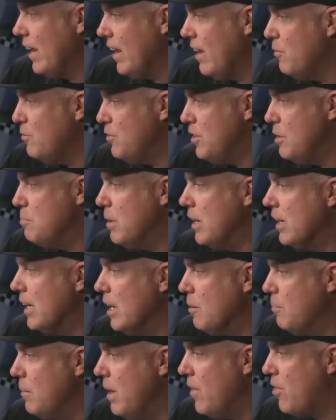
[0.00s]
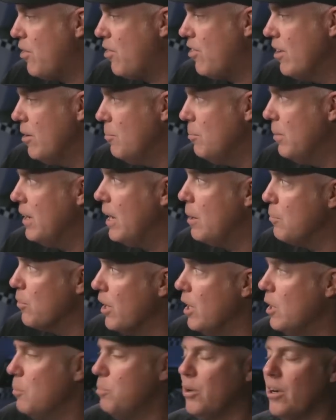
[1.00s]
love debunking myths, but I'm
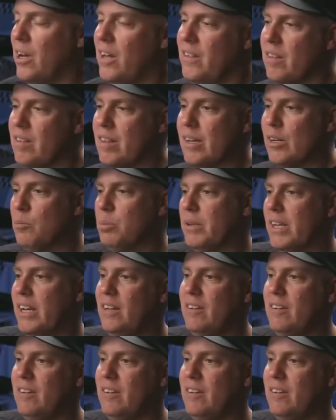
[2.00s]
ready to put on the single plane.